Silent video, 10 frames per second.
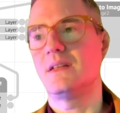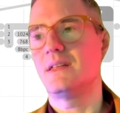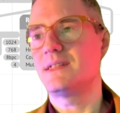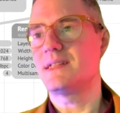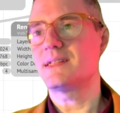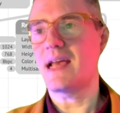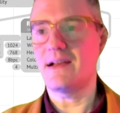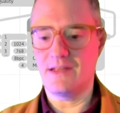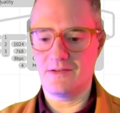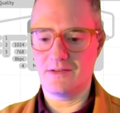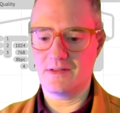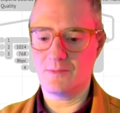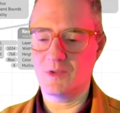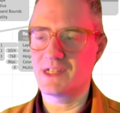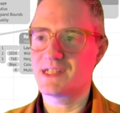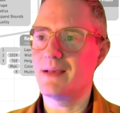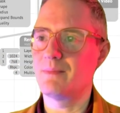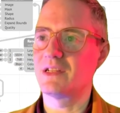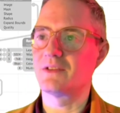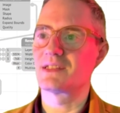this is how you would
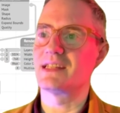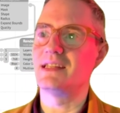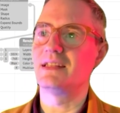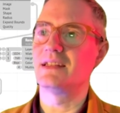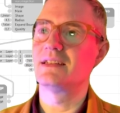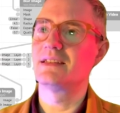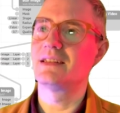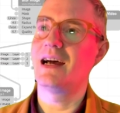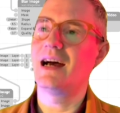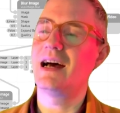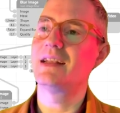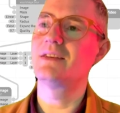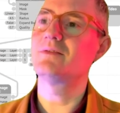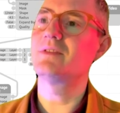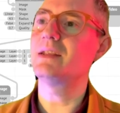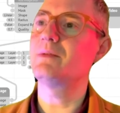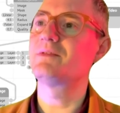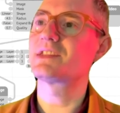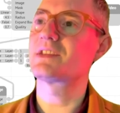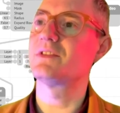assemble your scene. And really we've
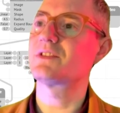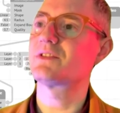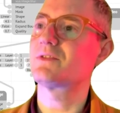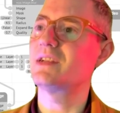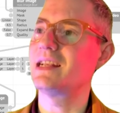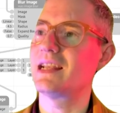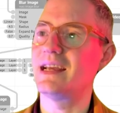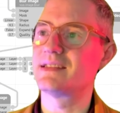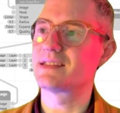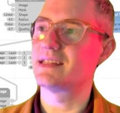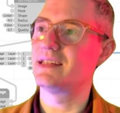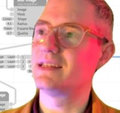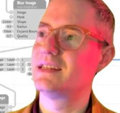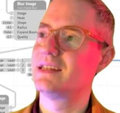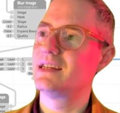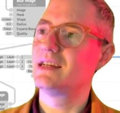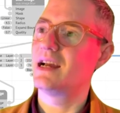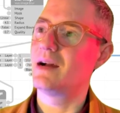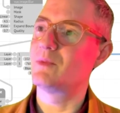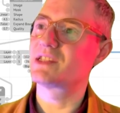just got 3 layers here,
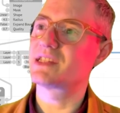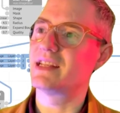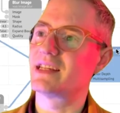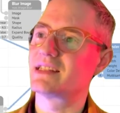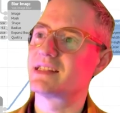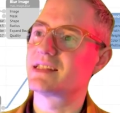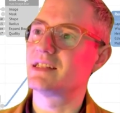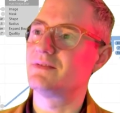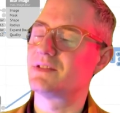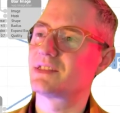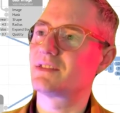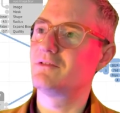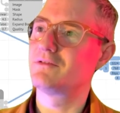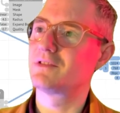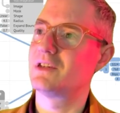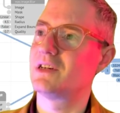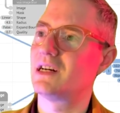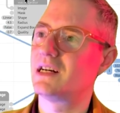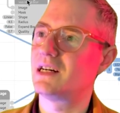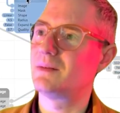and we're sending it to Siphon. So we've got
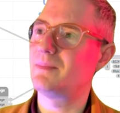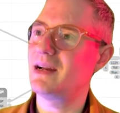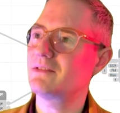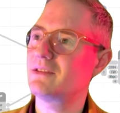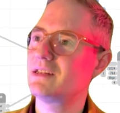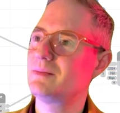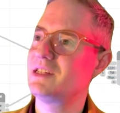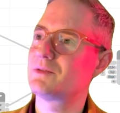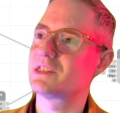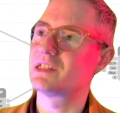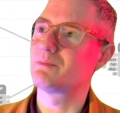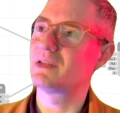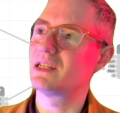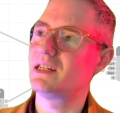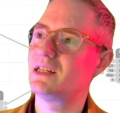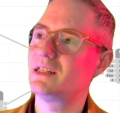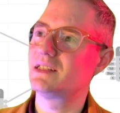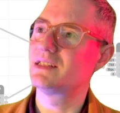our background image, which is blurred,